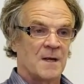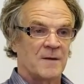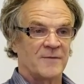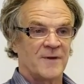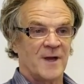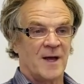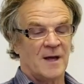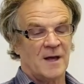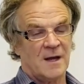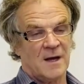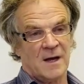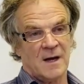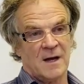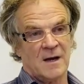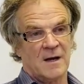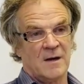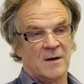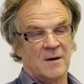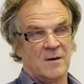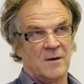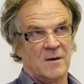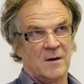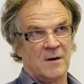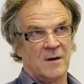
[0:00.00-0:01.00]
There
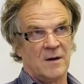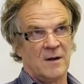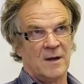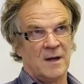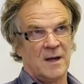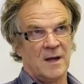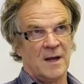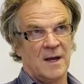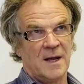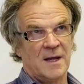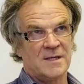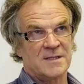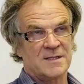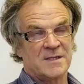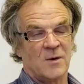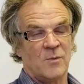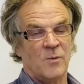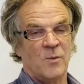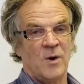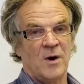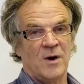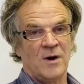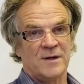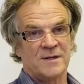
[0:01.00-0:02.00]
is a
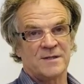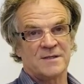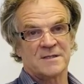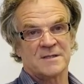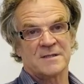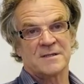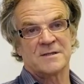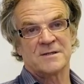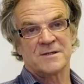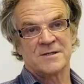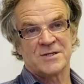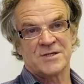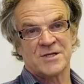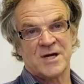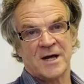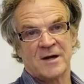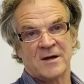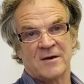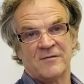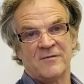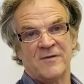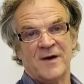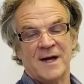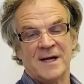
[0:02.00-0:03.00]
word
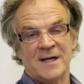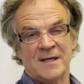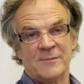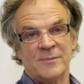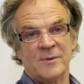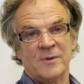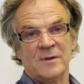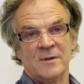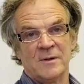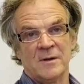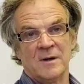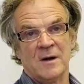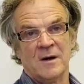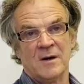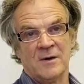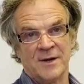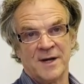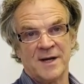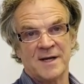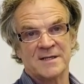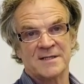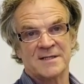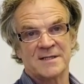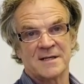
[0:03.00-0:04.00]
check available on
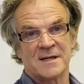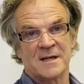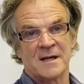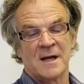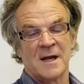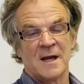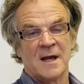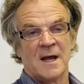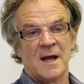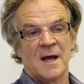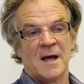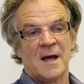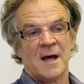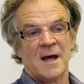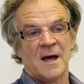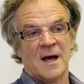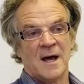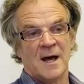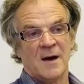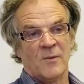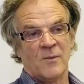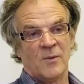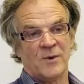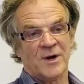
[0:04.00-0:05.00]
it.
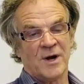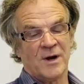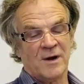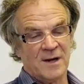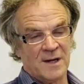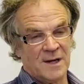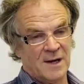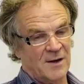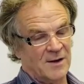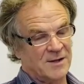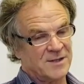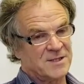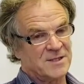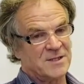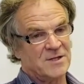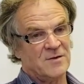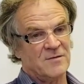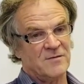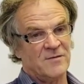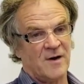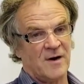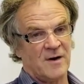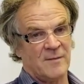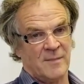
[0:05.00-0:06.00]
What I like to do
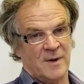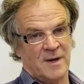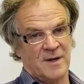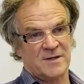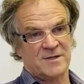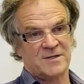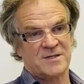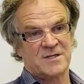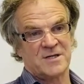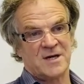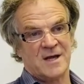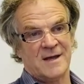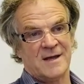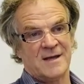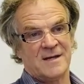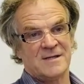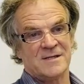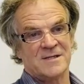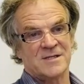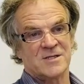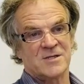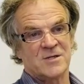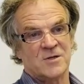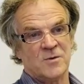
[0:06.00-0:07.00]
very much
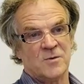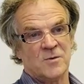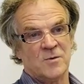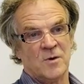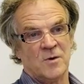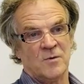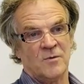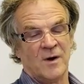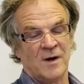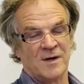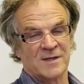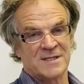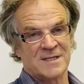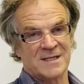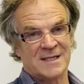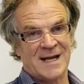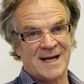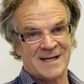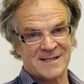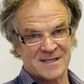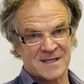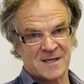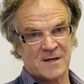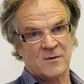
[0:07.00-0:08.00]
is to write a
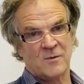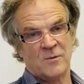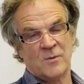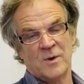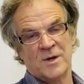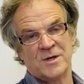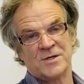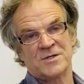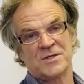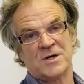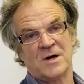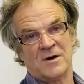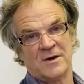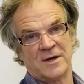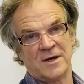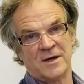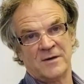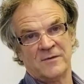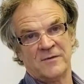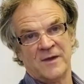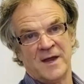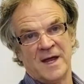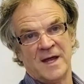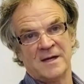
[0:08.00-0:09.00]
letter which I
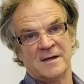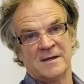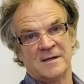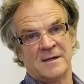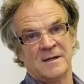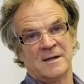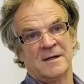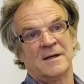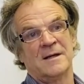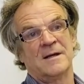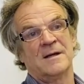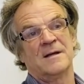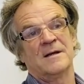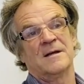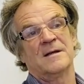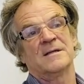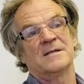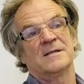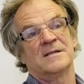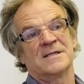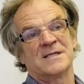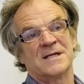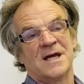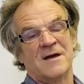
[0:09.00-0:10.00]
can then
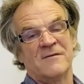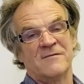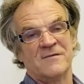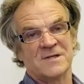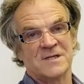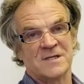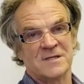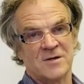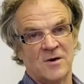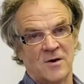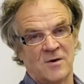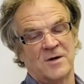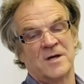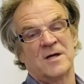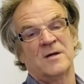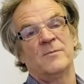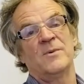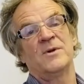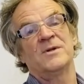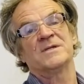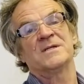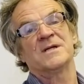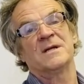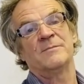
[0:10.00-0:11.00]
save as a
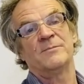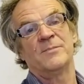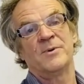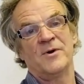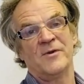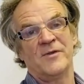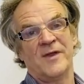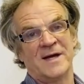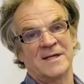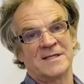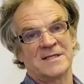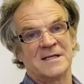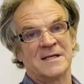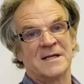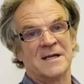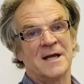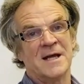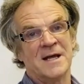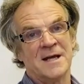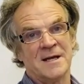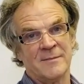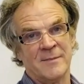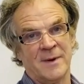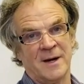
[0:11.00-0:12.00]
document and put that in the
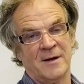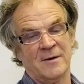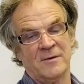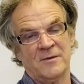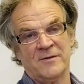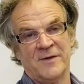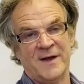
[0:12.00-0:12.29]
email.